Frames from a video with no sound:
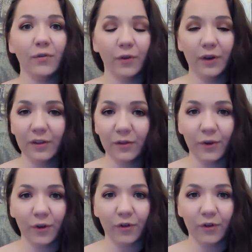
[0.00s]
fullest
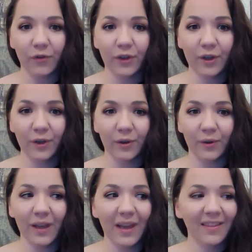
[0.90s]
version of
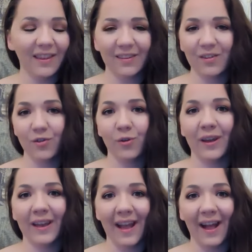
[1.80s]
you that's
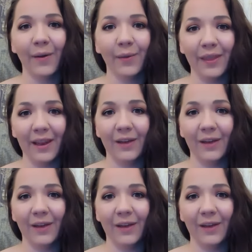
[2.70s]
enjoying a healthy,